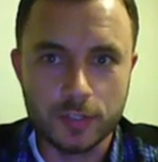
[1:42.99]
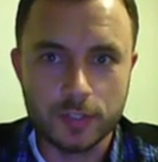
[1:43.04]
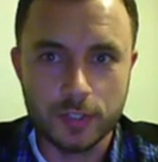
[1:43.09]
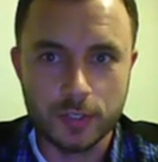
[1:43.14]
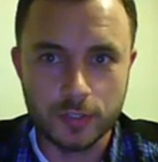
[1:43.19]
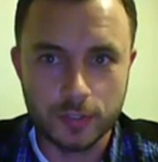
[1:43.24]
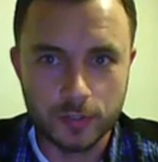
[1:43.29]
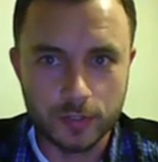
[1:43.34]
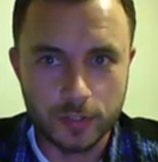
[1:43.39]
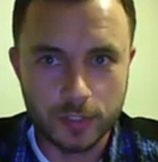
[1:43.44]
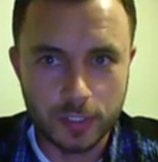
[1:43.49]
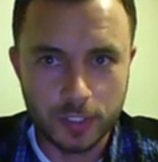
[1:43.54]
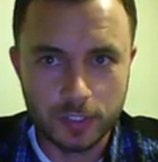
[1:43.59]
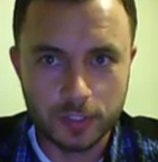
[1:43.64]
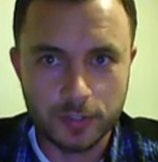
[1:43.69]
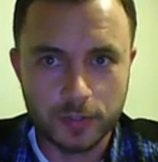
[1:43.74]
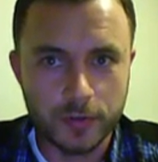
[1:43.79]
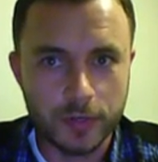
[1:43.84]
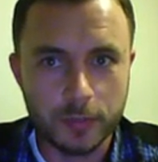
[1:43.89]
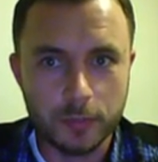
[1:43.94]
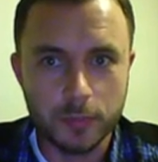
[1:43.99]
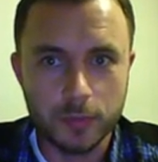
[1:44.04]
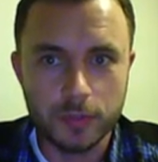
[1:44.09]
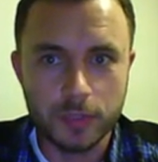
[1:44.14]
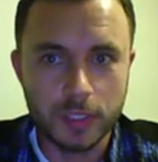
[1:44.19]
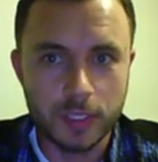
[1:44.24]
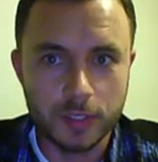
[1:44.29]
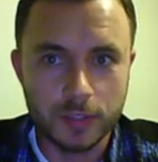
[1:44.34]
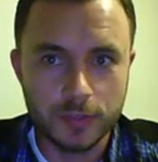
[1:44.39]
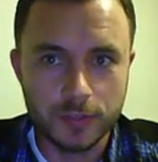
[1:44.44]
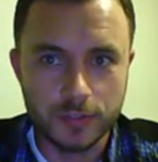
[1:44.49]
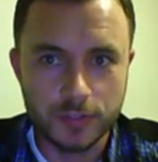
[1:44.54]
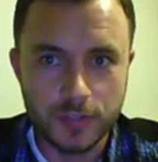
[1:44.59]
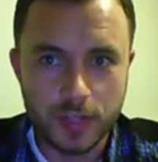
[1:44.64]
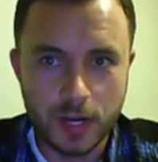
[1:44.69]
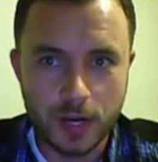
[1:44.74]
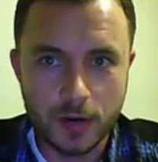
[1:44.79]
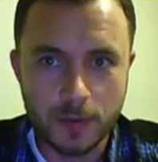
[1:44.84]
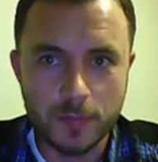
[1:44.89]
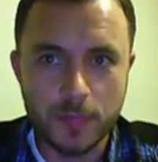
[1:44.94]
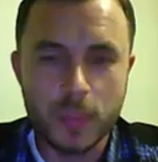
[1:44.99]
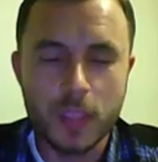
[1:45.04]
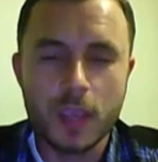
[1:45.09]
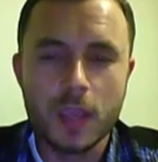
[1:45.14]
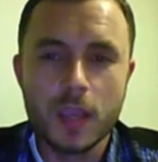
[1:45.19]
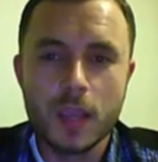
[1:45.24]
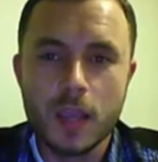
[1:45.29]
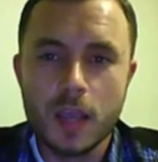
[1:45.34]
structure under the dictionary and put the entries there.